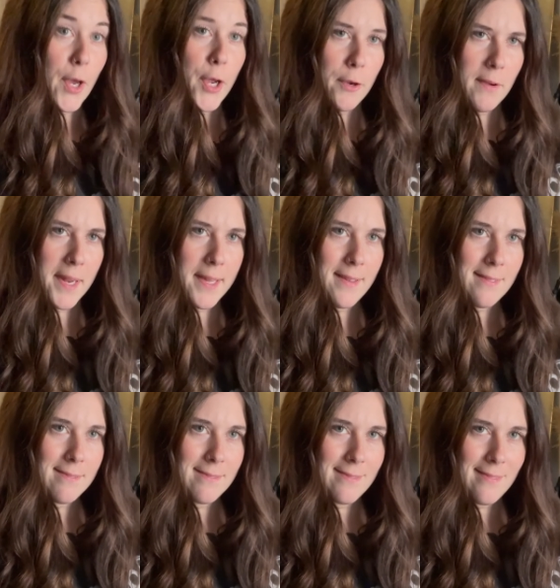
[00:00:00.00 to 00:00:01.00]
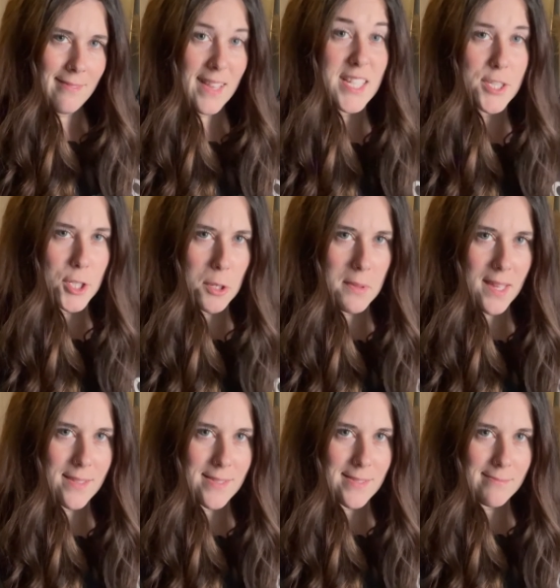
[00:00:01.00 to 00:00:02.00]
you ready? Let's do
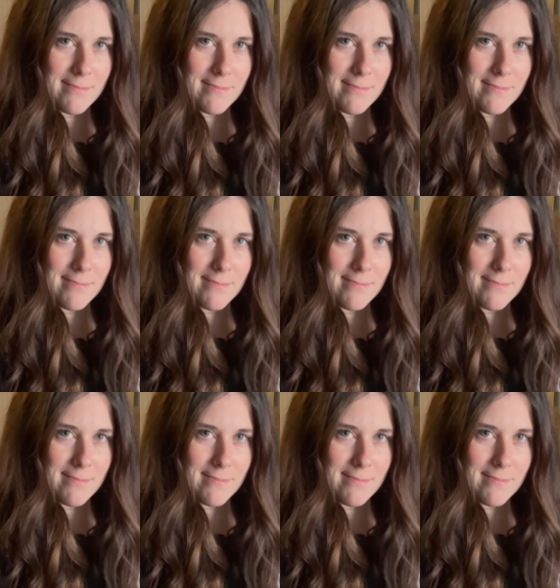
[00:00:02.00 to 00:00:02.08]
this.